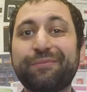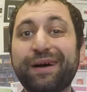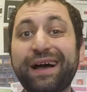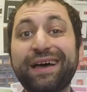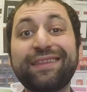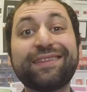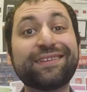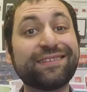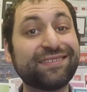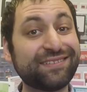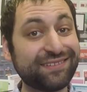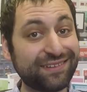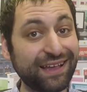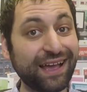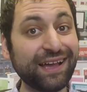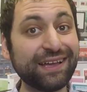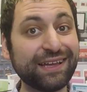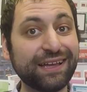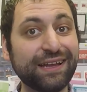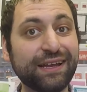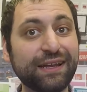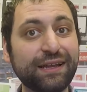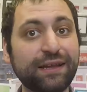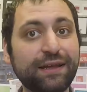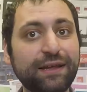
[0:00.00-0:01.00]
by the
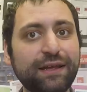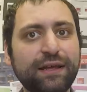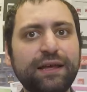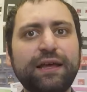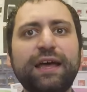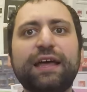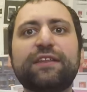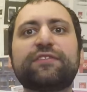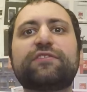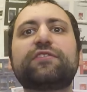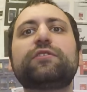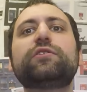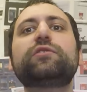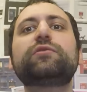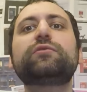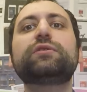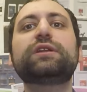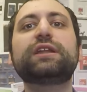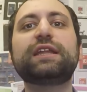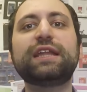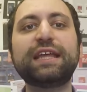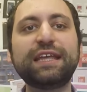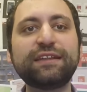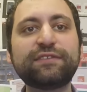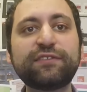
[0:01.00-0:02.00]
second, and so you
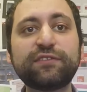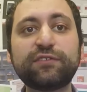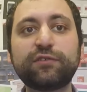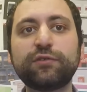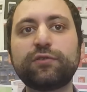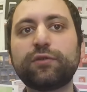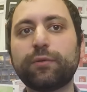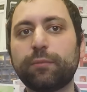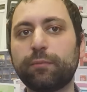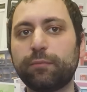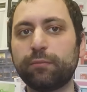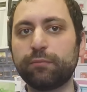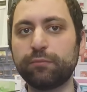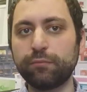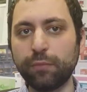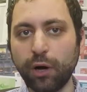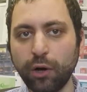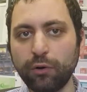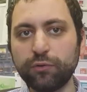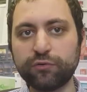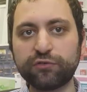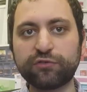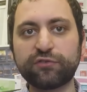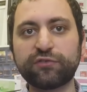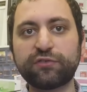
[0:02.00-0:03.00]
need to do the
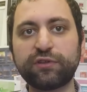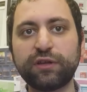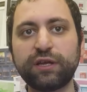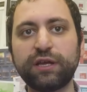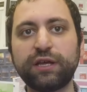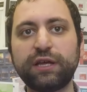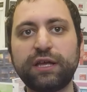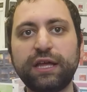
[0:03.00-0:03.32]
most